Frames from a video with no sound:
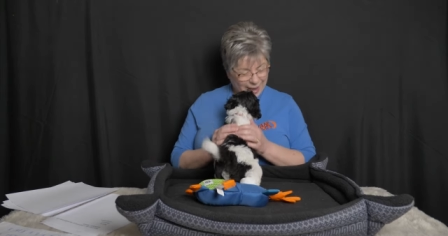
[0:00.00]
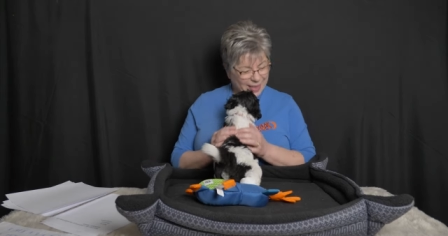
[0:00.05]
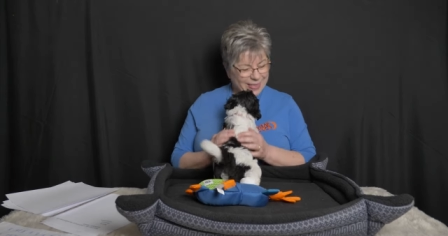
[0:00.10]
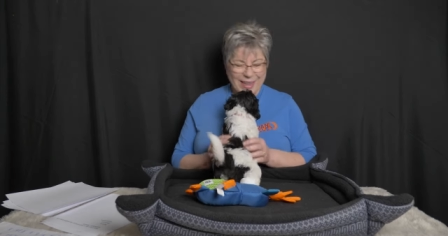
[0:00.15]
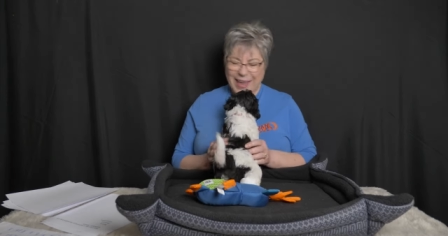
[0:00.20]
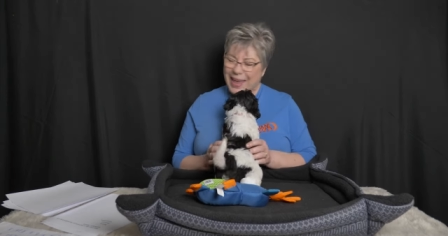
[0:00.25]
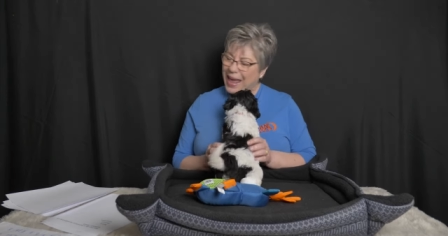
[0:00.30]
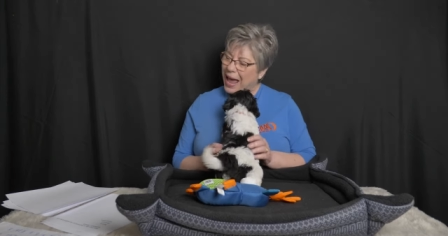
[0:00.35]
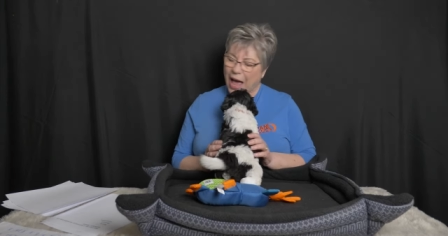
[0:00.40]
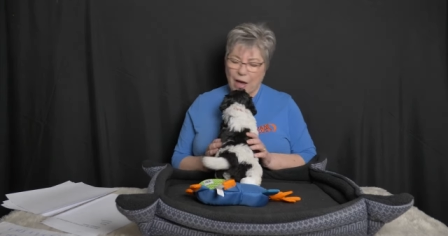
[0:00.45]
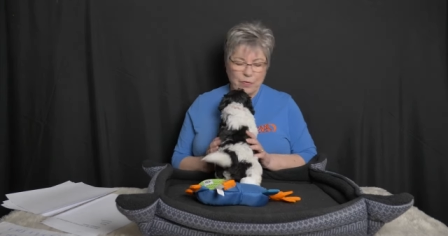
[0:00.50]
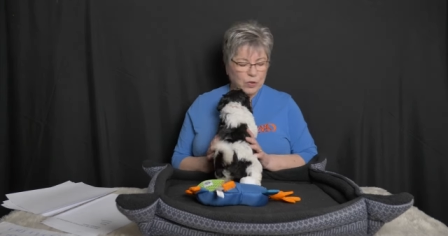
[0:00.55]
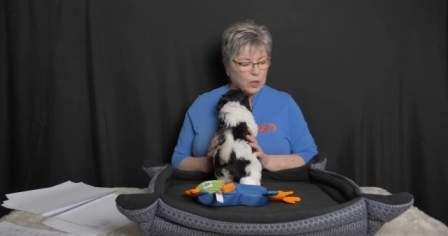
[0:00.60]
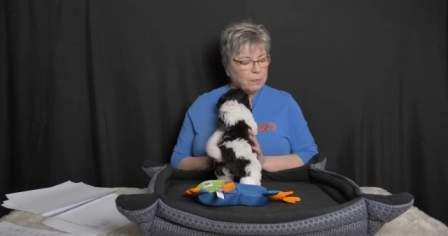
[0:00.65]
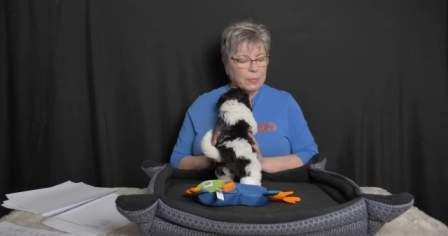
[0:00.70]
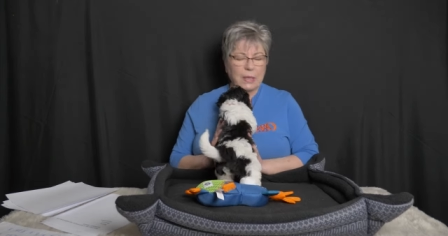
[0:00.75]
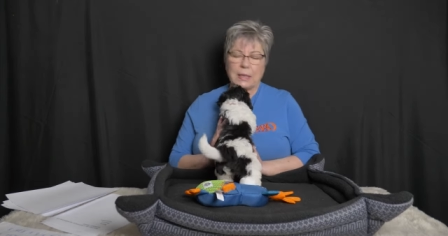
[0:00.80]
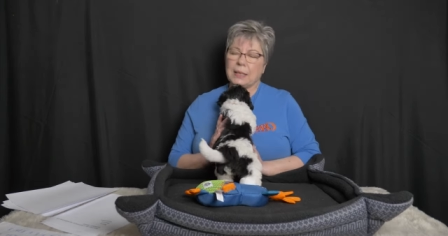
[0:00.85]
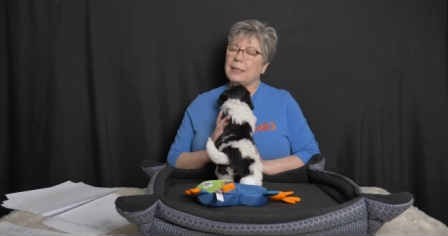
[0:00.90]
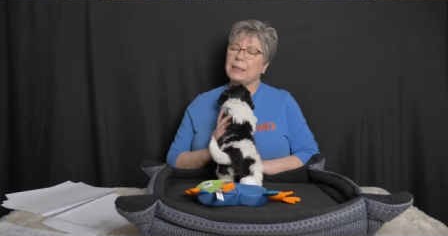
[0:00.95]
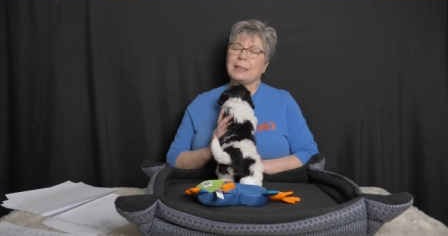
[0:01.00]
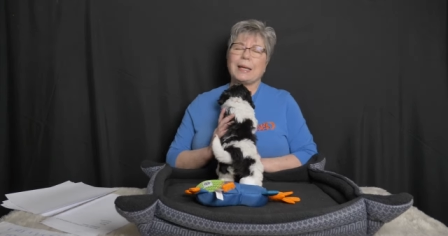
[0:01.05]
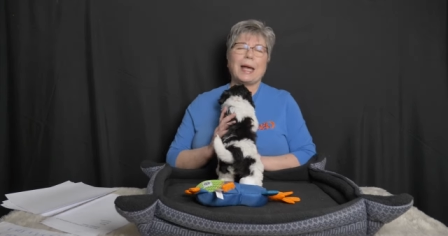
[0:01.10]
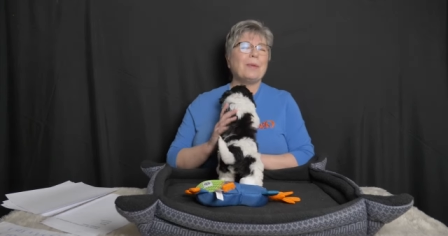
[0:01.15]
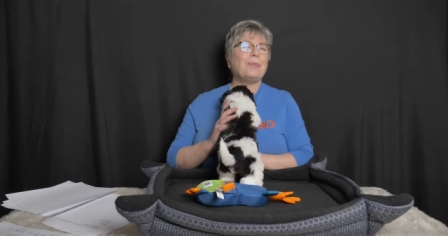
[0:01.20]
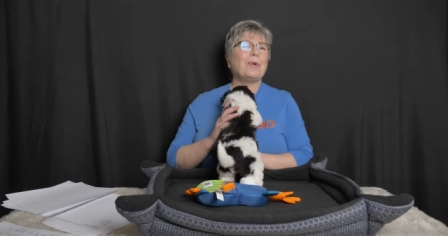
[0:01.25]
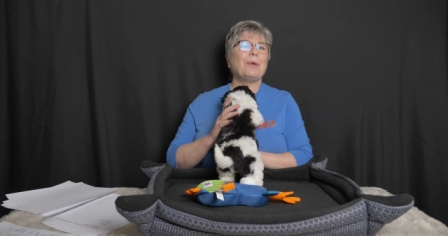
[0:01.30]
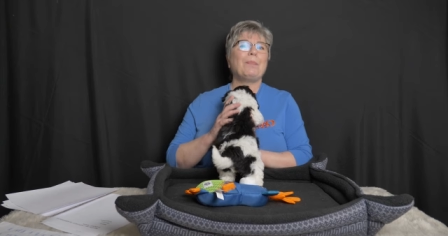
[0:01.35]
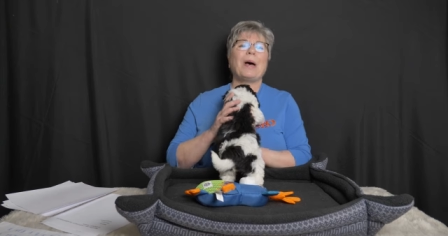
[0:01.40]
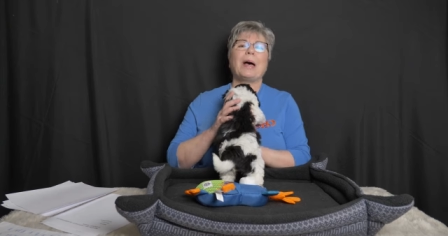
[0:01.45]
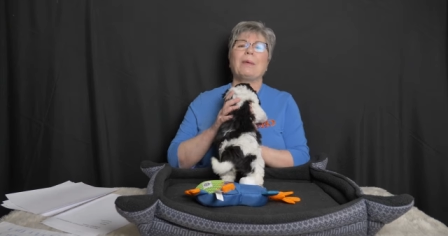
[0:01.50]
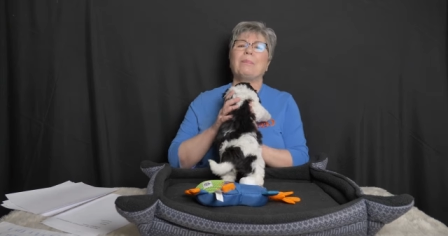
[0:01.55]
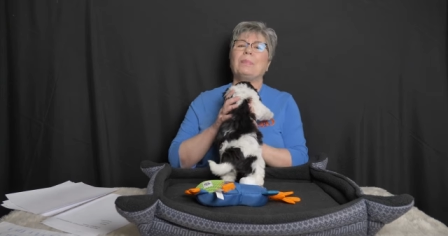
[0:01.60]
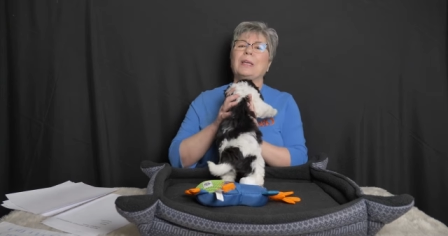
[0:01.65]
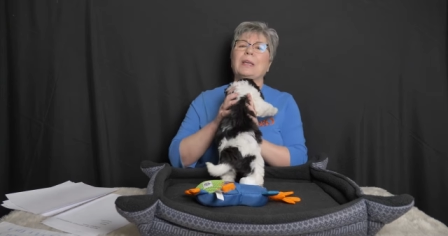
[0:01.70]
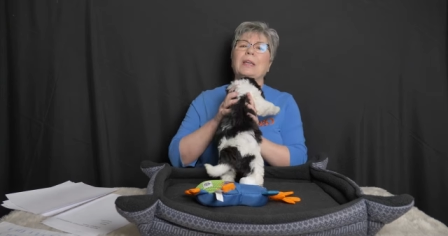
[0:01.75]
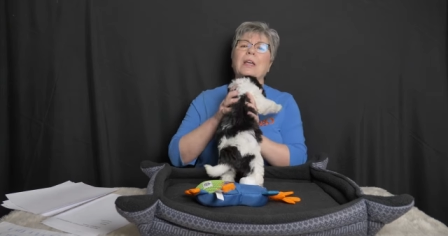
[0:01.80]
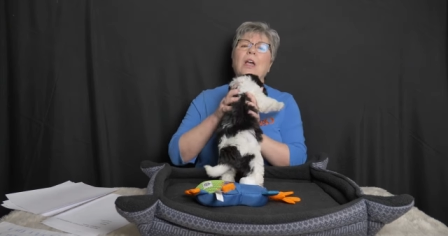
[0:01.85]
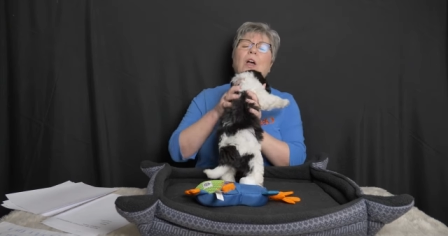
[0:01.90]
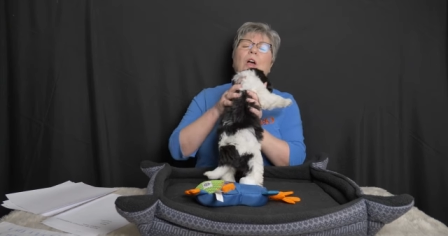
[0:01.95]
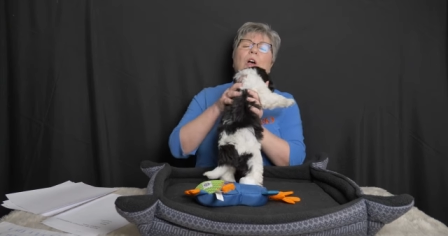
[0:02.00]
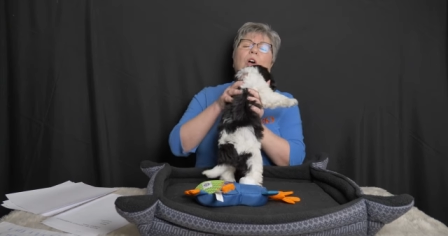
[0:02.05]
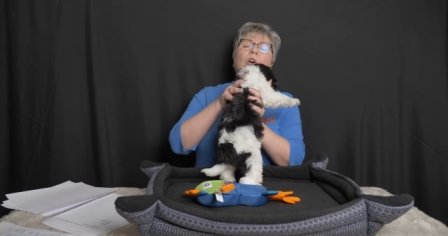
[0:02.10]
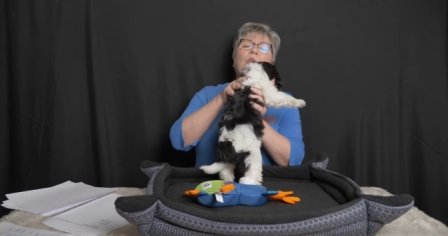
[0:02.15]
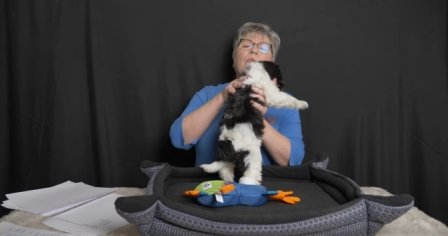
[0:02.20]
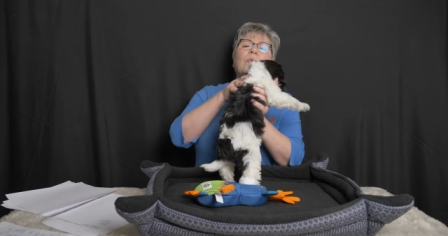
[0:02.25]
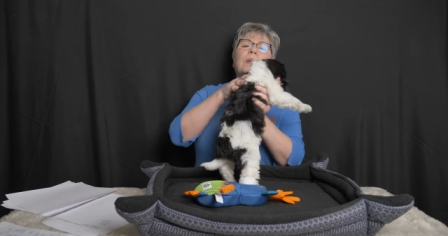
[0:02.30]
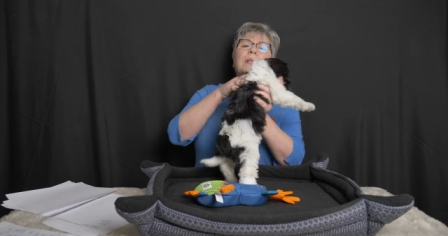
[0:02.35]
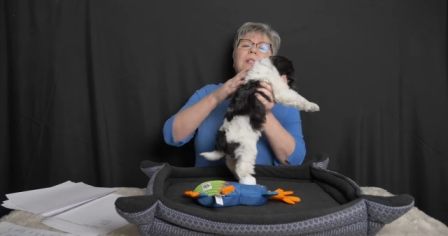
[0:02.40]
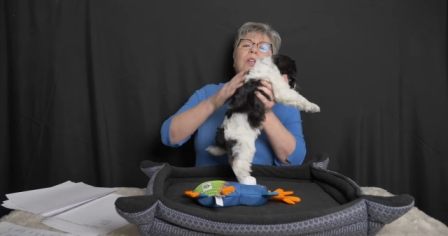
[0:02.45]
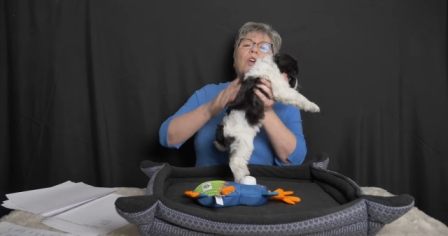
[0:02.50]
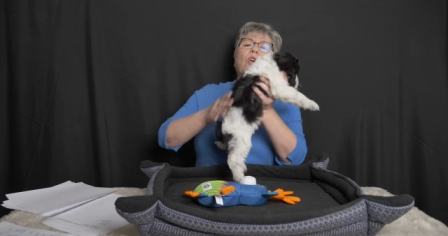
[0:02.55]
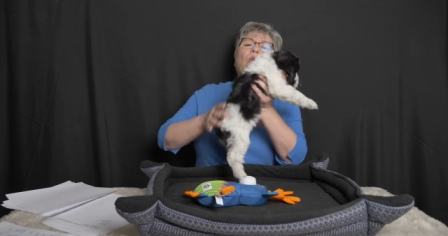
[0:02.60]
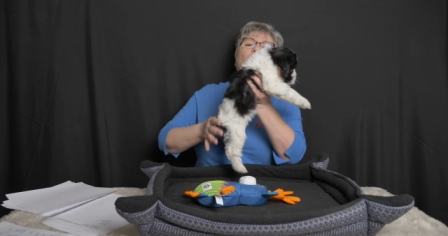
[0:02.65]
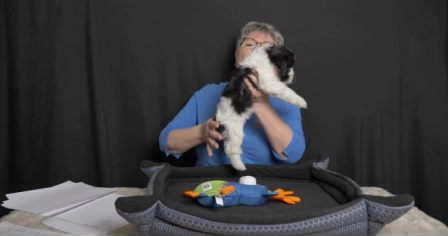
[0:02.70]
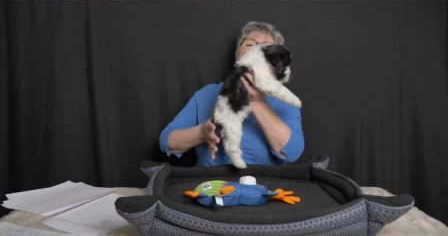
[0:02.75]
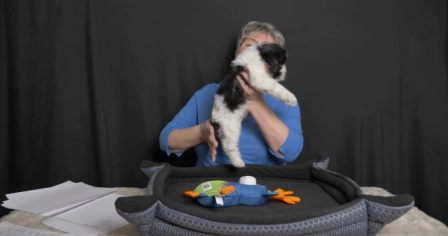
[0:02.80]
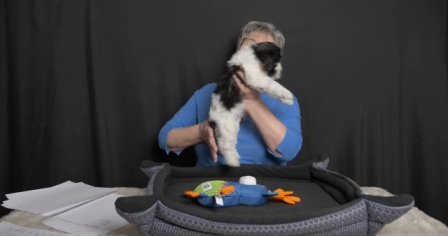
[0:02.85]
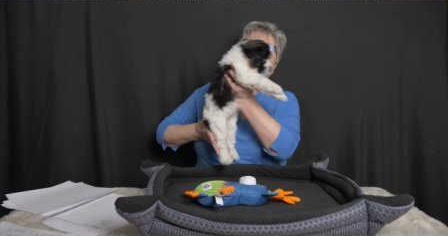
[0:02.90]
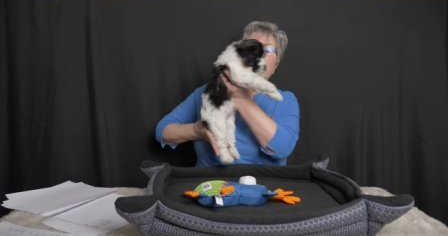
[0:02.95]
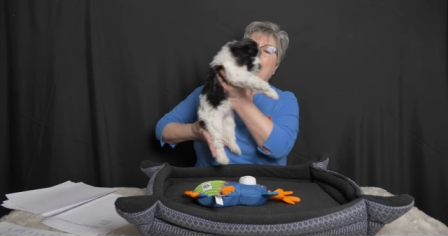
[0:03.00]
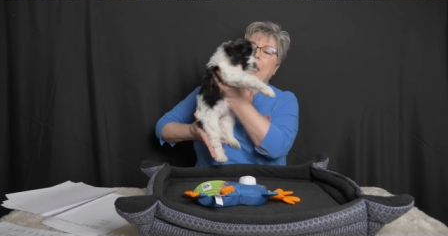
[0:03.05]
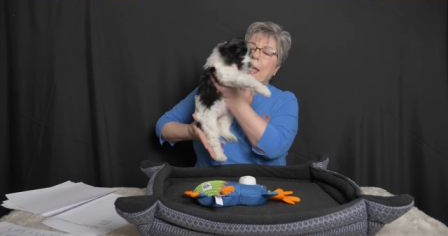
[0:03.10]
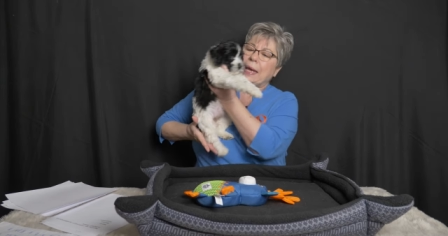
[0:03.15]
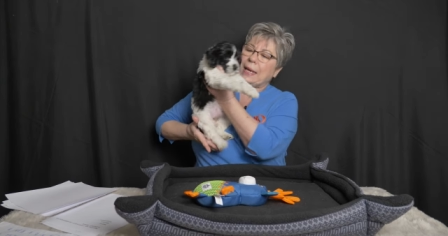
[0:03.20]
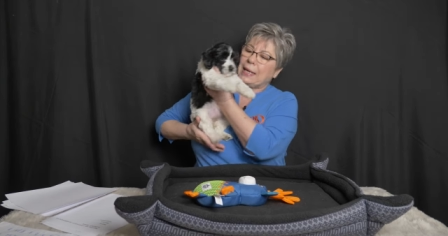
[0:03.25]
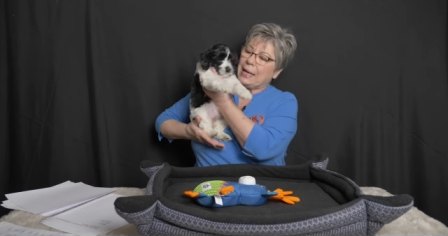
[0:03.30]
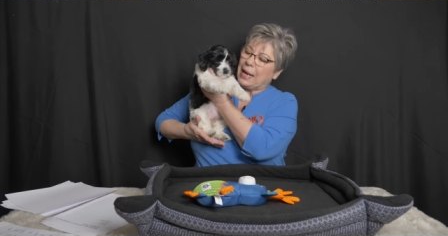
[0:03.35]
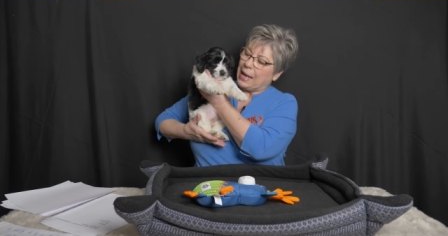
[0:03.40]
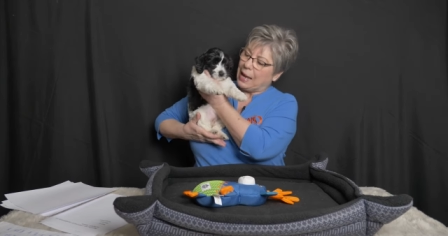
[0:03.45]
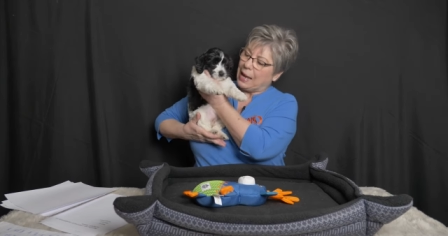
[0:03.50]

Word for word: and they have to be the type of puppy who is quite